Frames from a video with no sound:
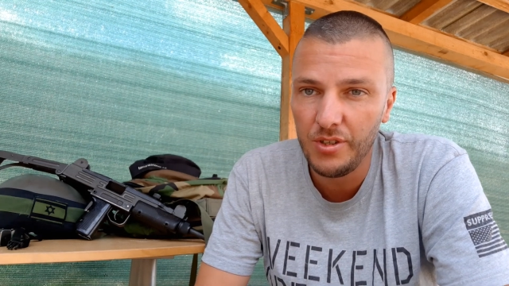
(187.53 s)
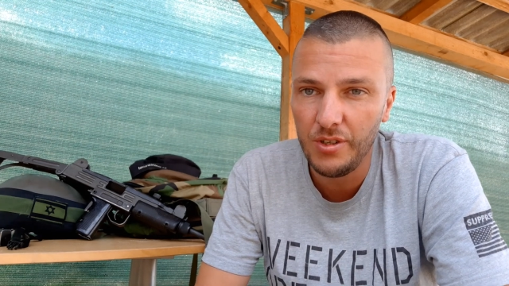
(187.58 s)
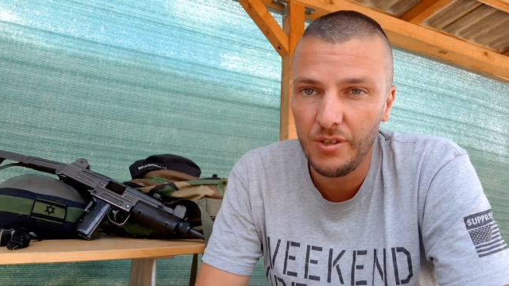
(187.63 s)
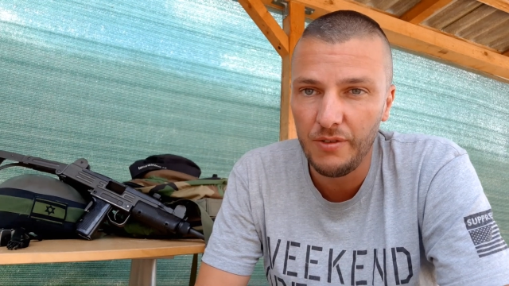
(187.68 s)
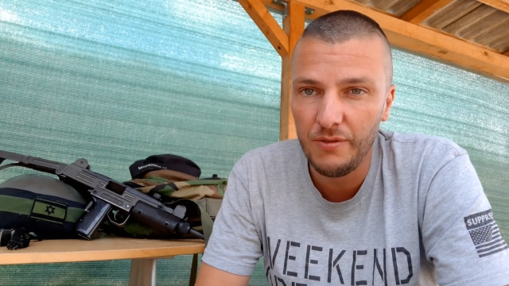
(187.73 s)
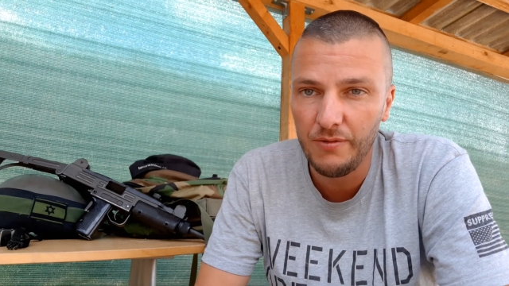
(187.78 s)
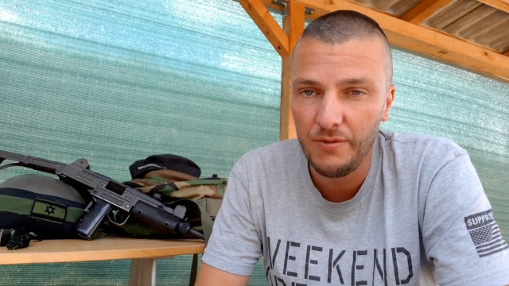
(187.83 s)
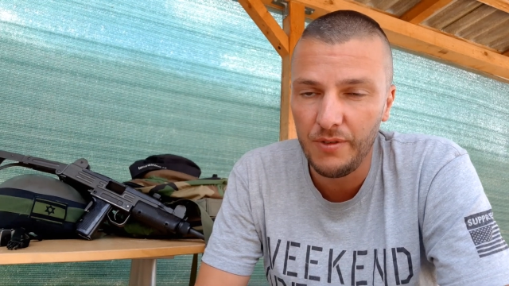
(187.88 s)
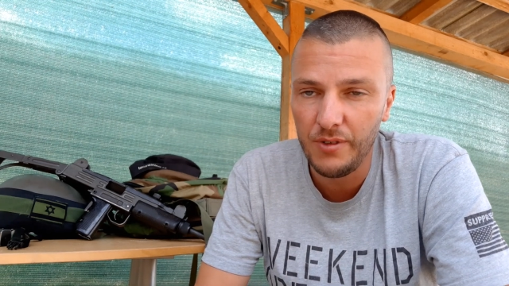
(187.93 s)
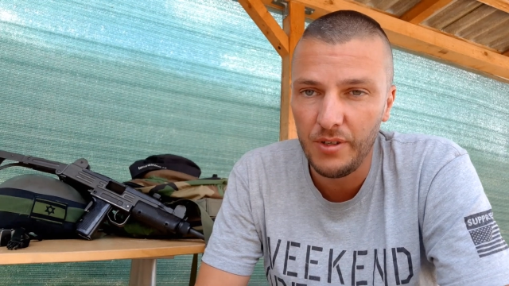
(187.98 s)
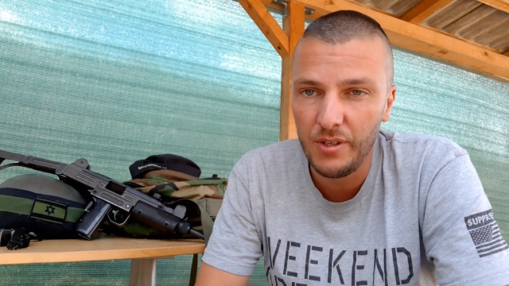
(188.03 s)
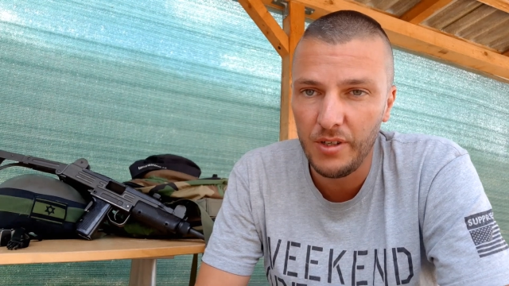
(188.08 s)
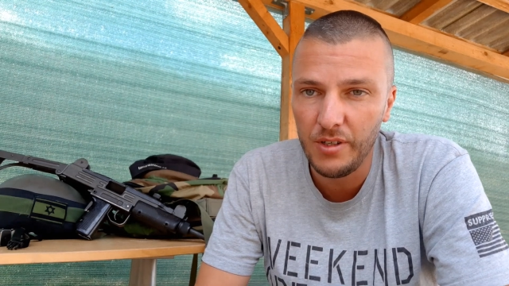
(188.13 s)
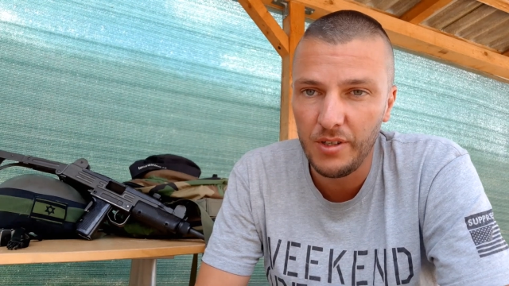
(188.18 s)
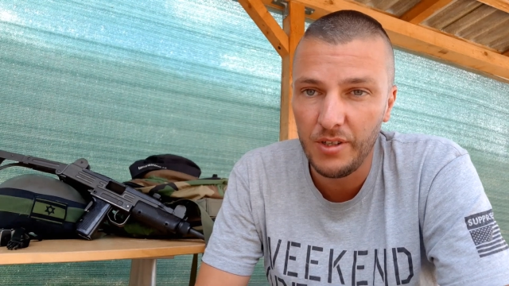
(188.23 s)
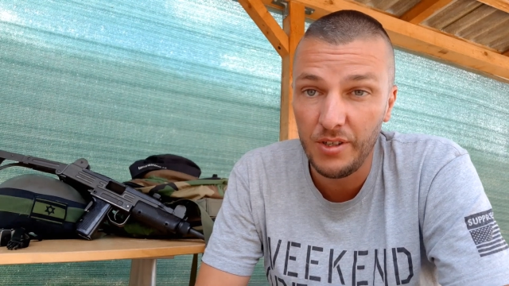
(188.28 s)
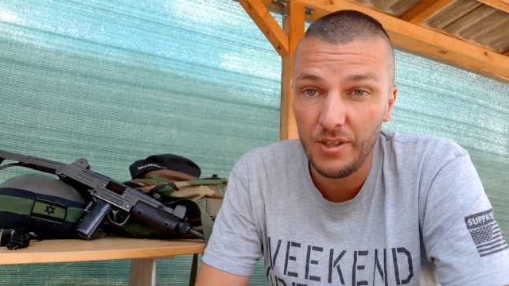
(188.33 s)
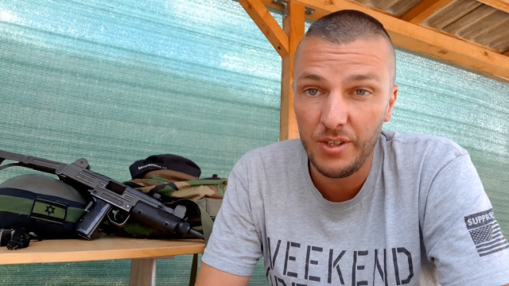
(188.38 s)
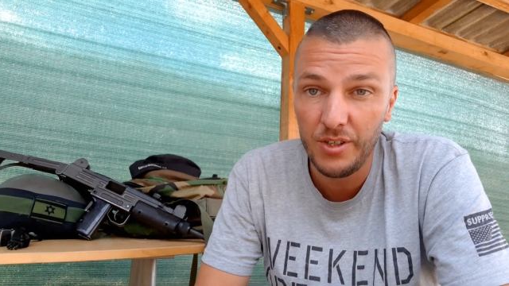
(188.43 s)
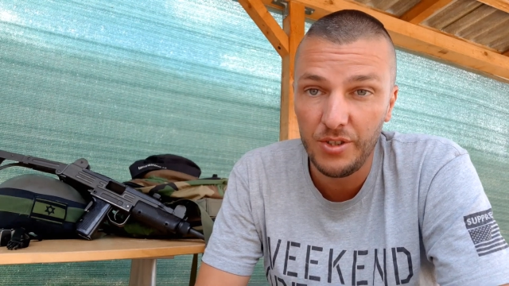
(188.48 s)
of
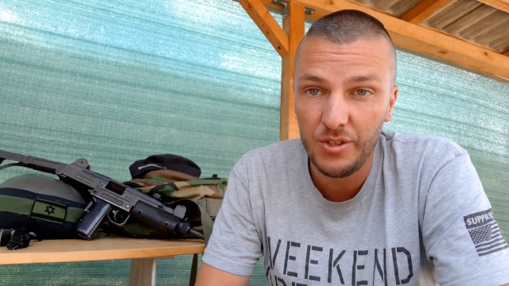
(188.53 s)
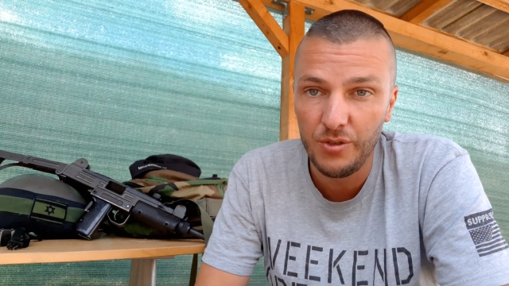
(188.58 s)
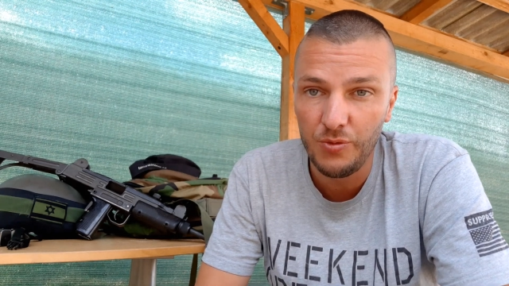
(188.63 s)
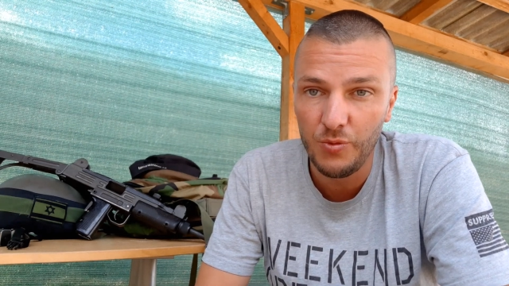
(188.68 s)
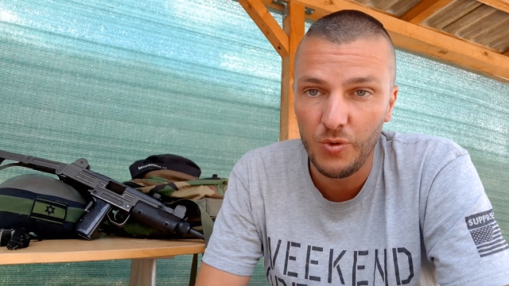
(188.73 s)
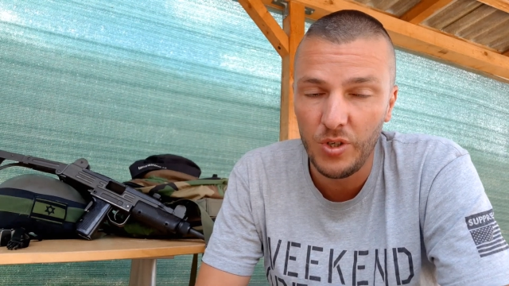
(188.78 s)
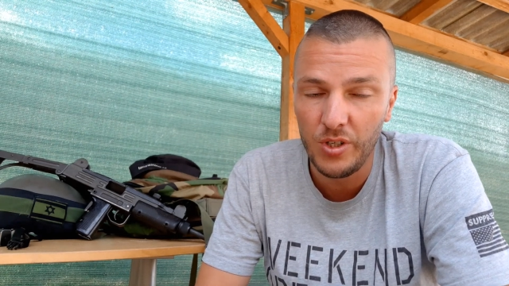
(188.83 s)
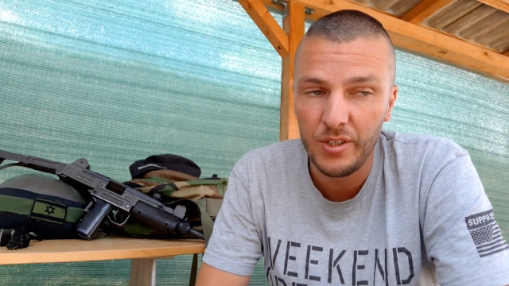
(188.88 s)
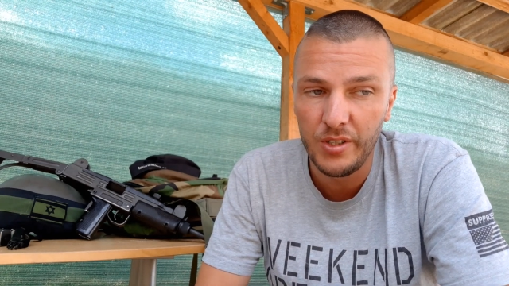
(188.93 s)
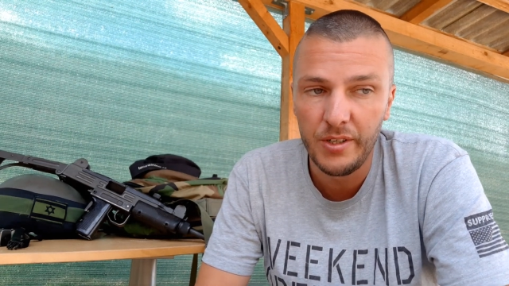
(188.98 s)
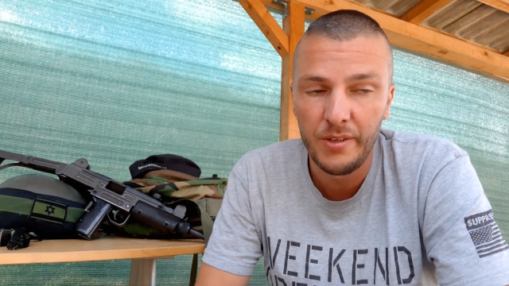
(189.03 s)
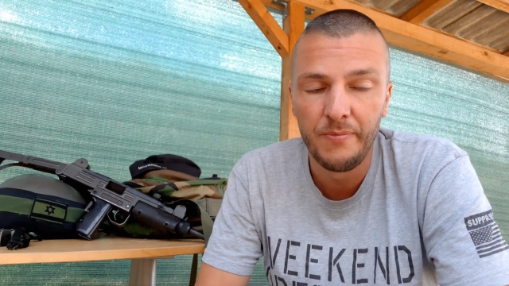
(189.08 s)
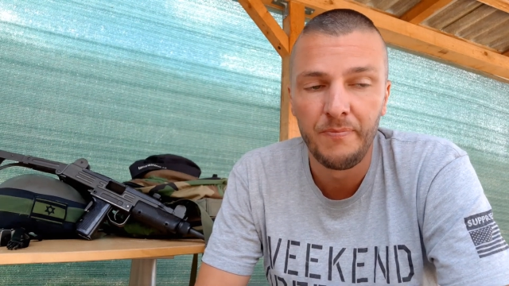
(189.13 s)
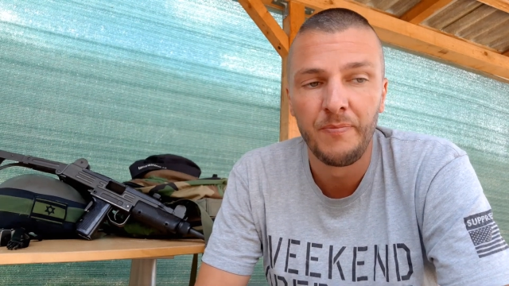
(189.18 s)
condition 1.